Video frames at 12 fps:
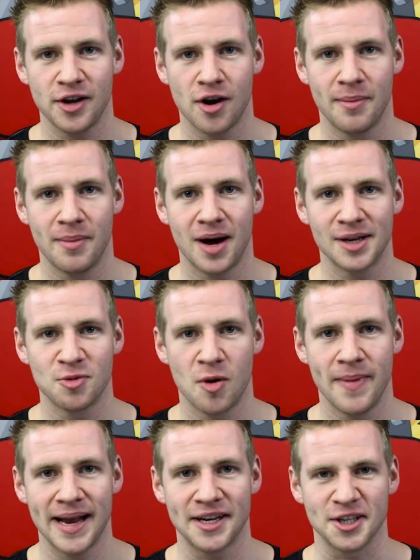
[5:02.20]
video, I might as
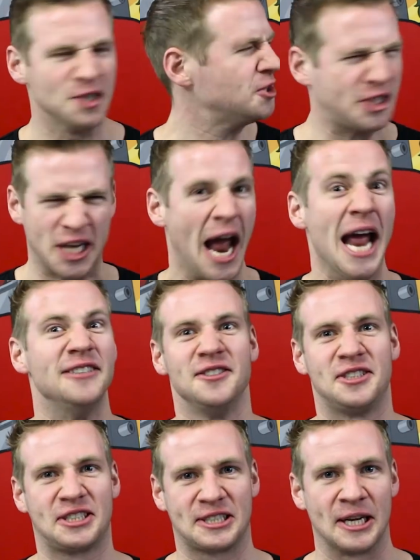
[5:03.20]
well make it
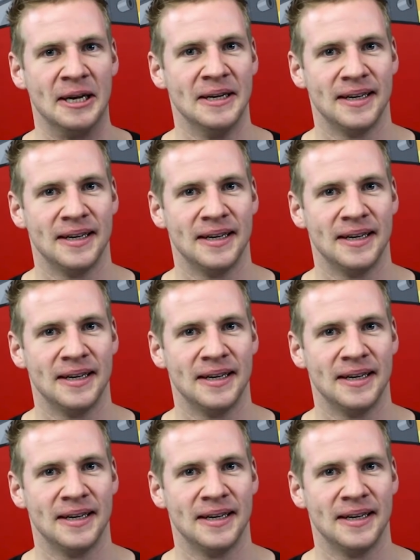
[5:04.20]
intense